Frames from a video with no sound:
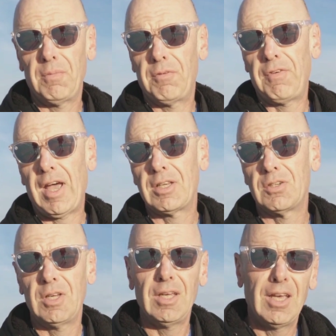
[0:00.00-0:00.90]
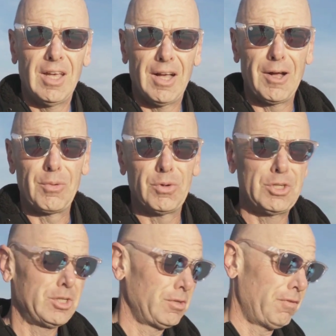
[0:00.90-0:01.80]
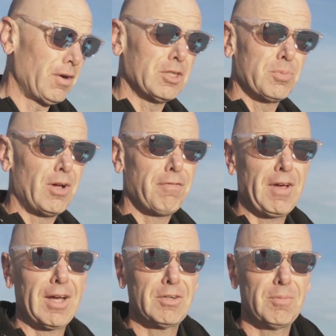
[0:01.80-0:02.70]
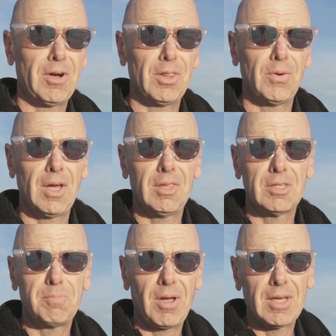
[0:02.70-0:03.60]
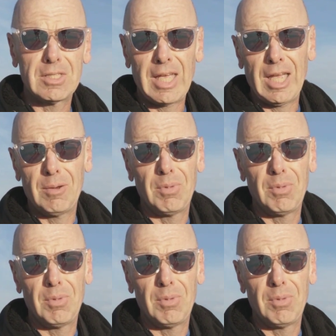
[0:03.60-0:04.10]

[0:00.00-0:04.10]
from the factory, which is a very small factory, by the way. This bike is hand